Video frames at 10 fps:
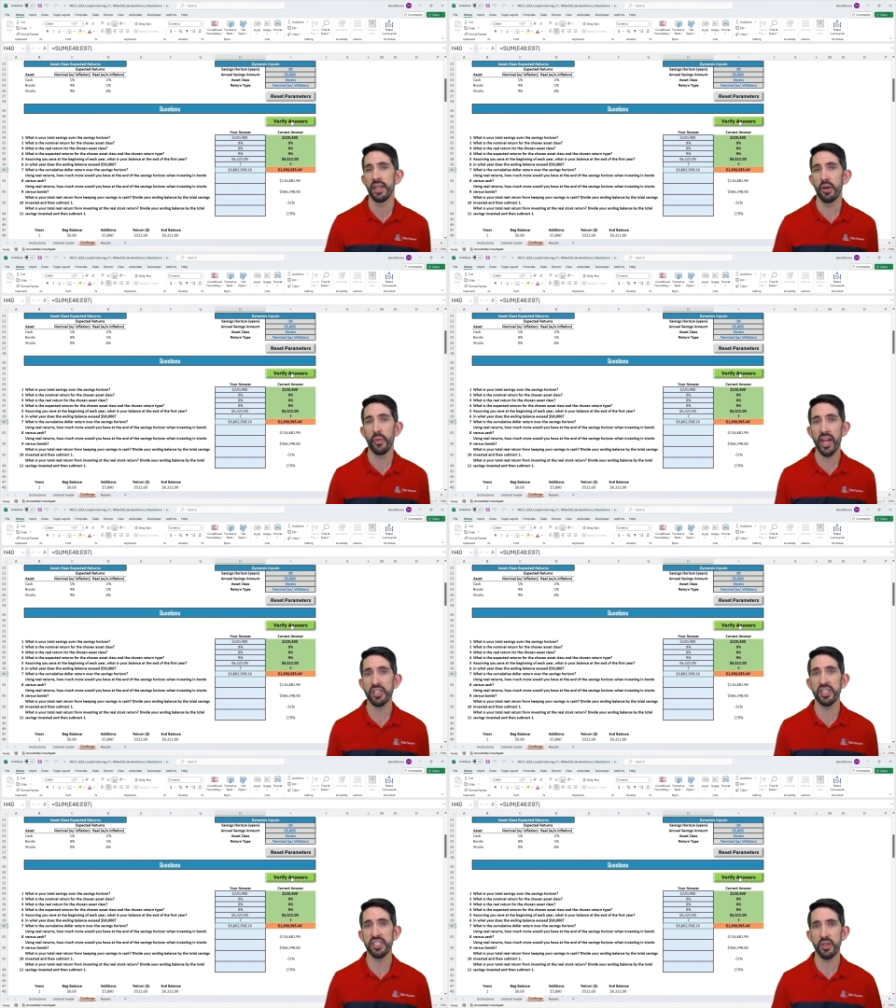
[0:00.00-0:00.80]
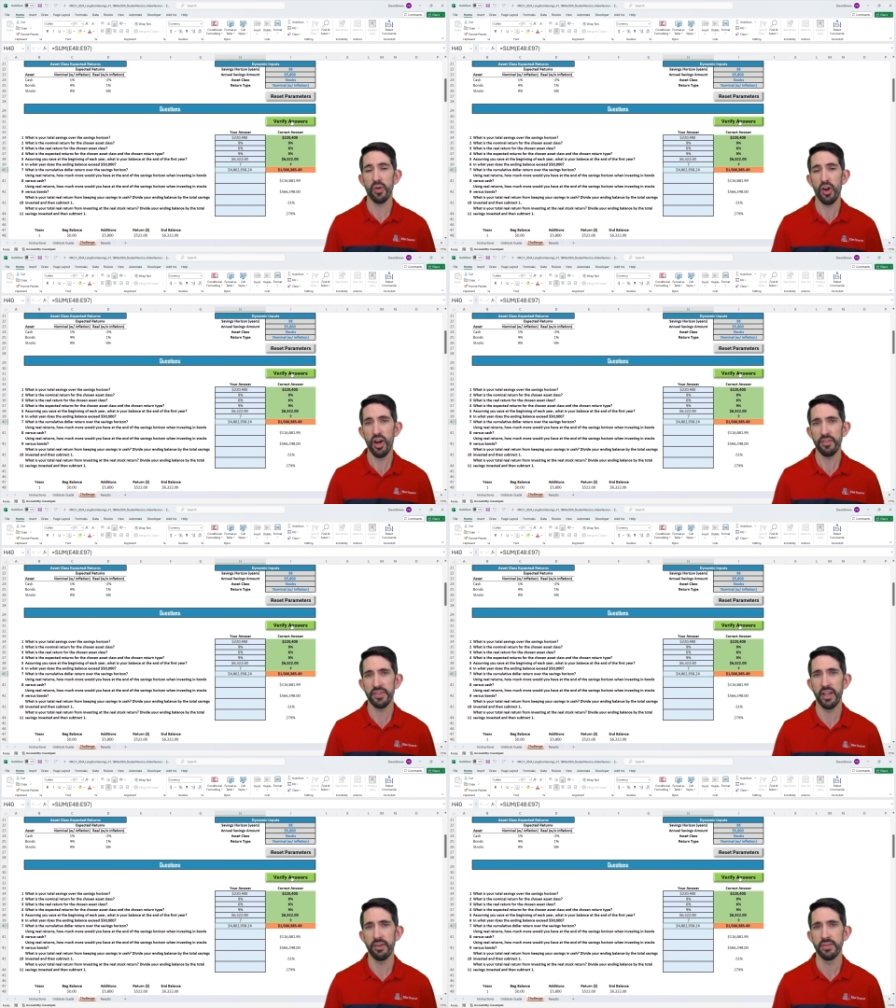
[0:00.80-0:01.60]
And we actually see we're off
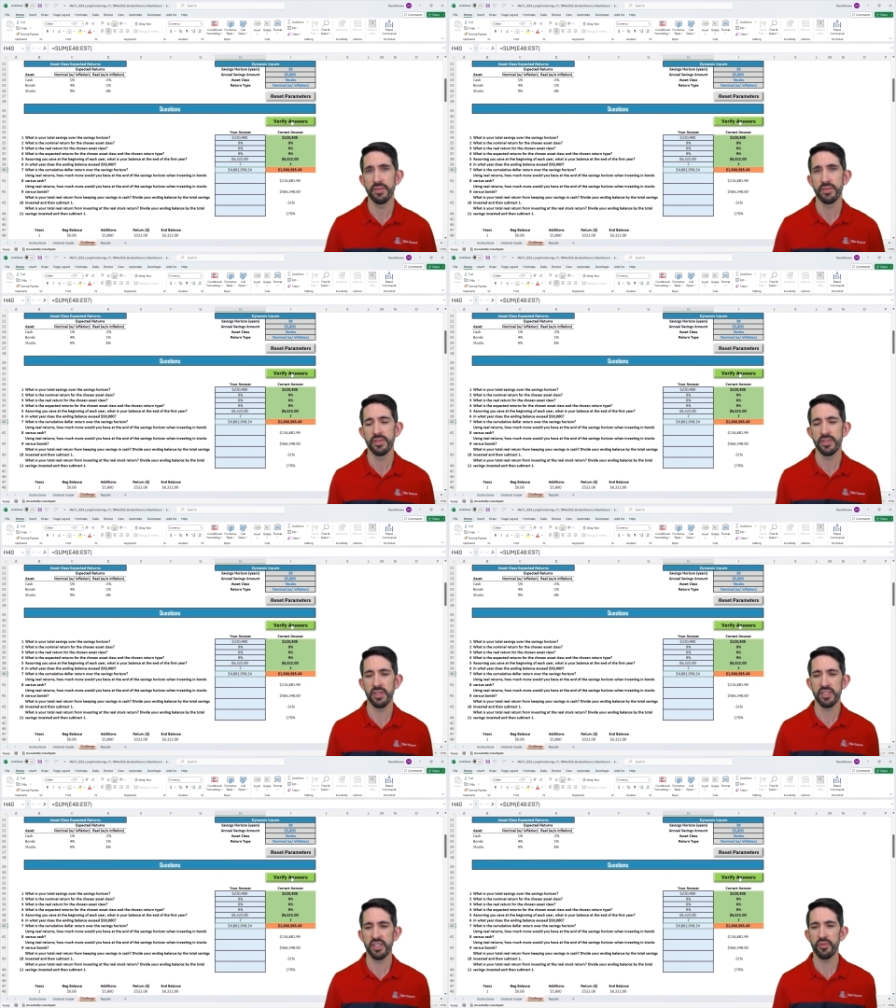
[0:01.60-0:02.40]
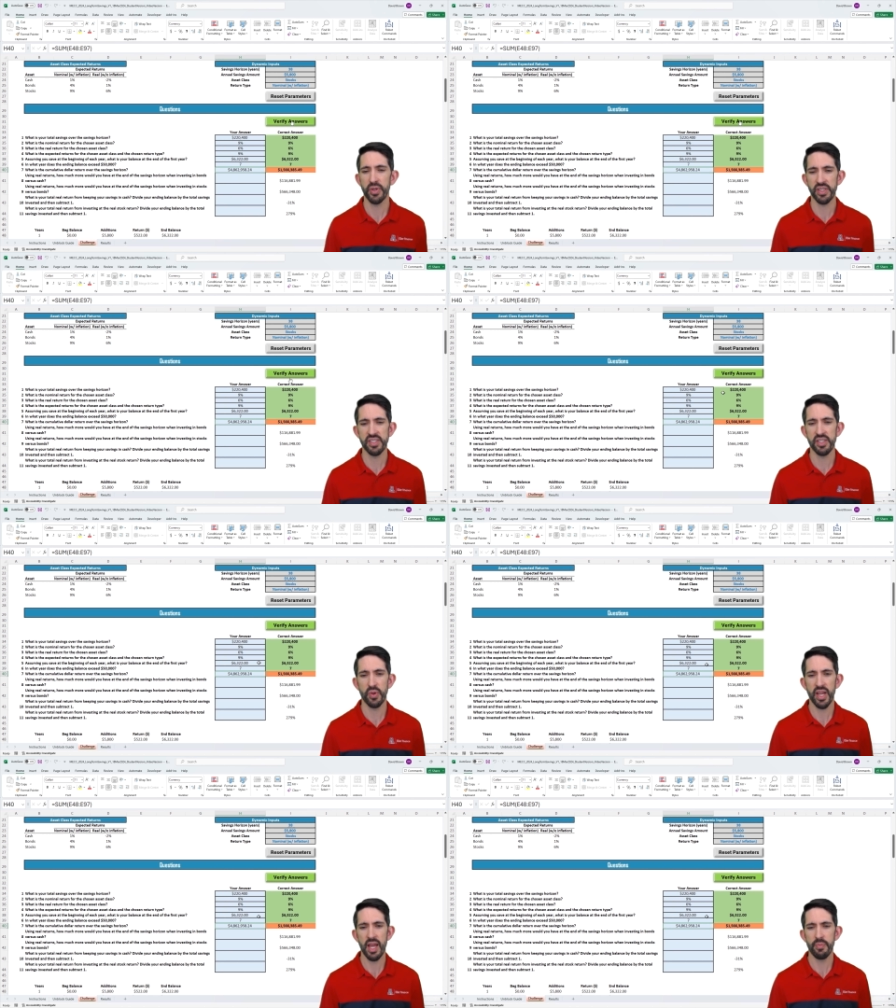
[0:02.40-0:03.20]
now. So let's see if we can see
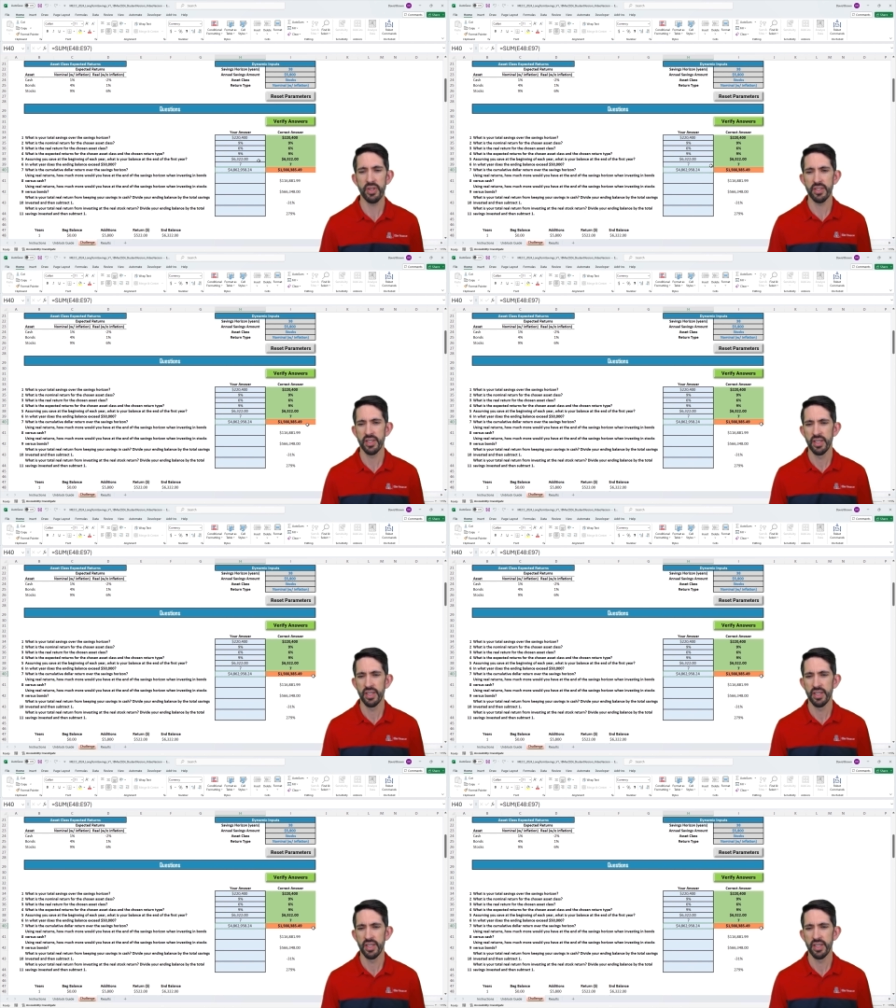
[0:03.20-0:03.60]
what happened.